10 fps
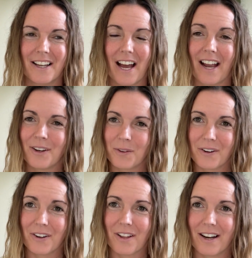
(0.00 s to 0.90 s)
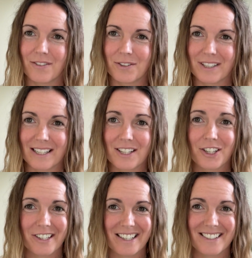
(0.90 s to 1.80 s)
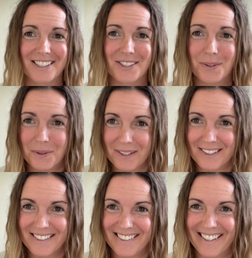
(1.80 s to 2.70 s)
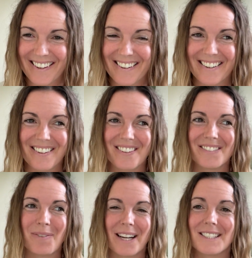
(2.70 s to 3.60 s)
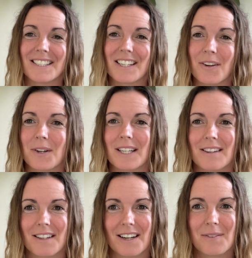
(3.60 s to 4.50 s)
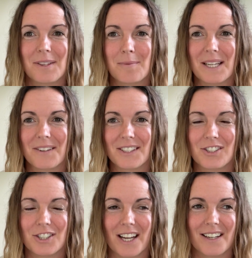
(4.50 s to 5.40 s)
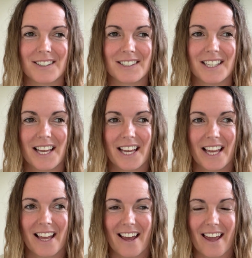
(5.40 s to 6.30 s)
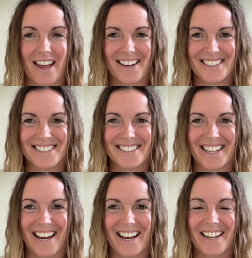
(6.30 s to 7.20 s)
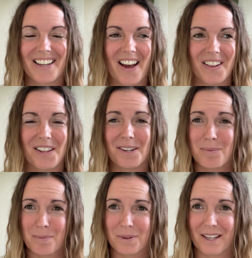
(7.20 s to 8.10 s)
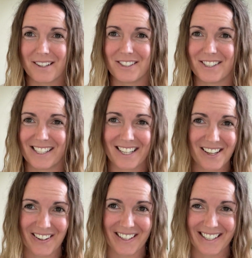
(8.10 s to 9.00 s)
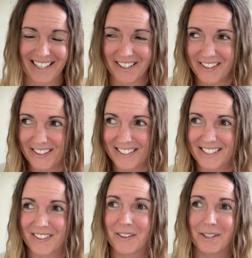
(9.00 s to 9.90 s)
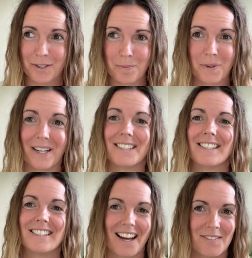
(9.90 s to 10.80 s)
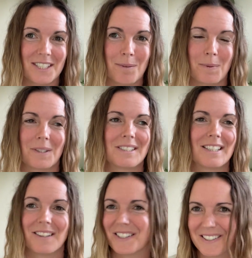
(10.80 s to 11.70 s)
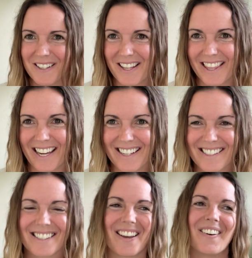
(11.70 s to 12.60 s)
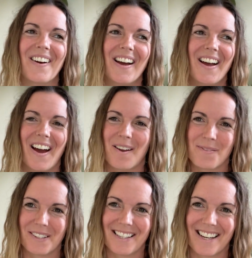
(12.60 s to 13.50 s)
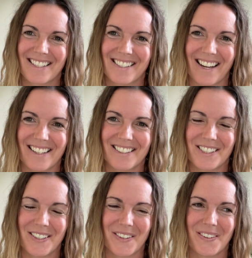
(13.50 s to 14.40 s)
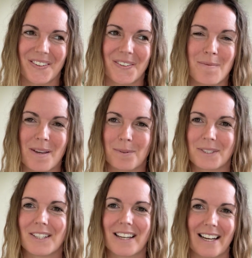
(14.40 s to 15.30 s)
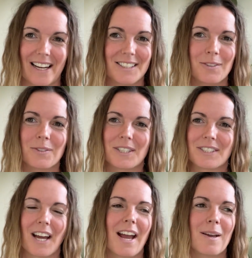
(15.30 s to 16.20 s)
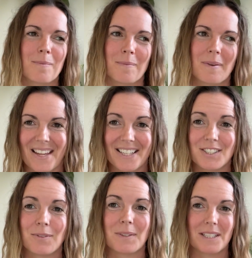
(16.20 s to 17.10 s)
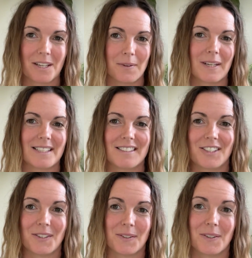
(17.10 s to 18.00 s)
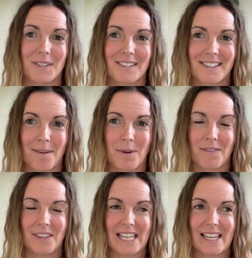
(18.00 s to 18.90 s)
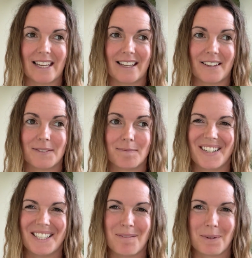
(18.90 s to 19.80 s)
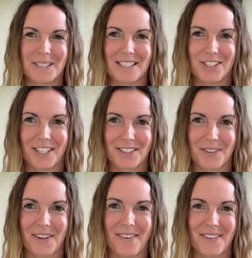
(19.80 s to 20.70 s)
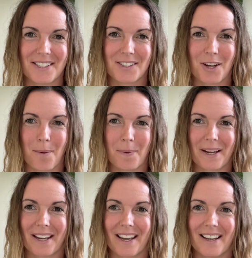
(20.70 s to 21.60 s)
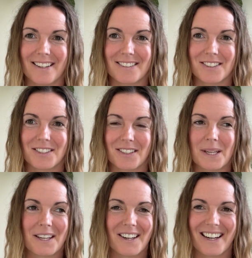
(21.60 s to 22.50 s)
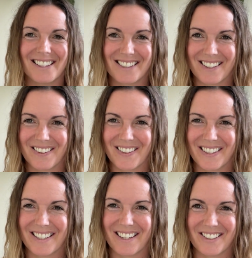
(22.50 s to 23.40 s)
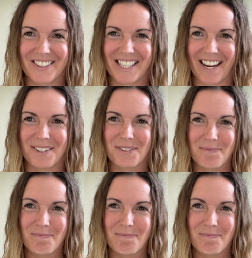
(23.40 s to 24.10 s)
I know there are a lot of really curious souls here practicing Yoga Nidra with me on this channel. And a lot of people that are just eager to learn more, to dive deeper, to learn the things. So I'm really excited to be able to connect in real time and to really go into some of the deeper teachings around this topic and be curious and learn and understand.